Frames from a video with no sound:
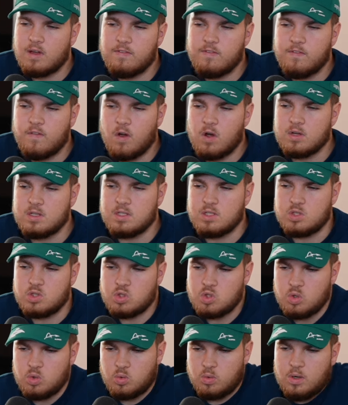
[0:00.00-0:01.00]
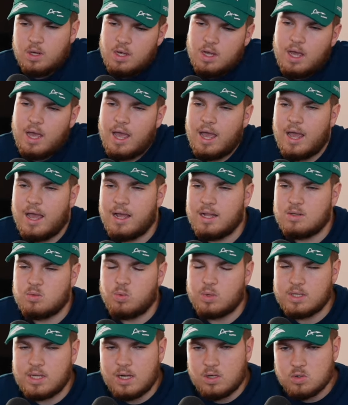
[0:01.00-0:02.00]
32. And
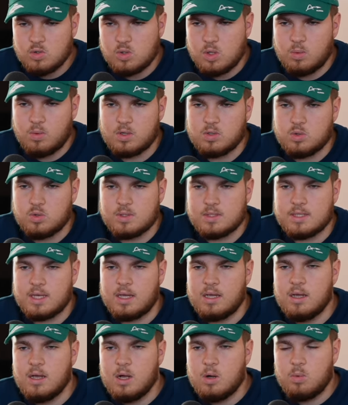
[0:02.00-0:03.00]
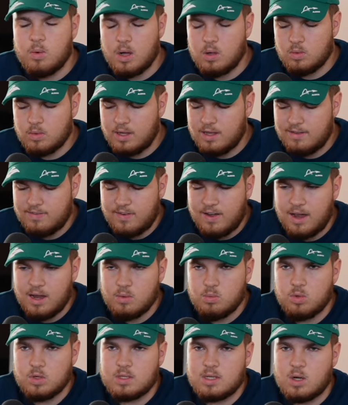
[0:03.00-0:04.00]
what else do I want to say? Well, if I
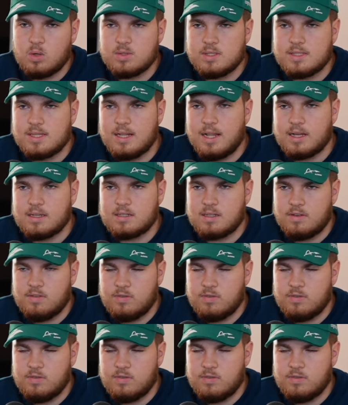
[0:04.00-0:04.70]
would now select a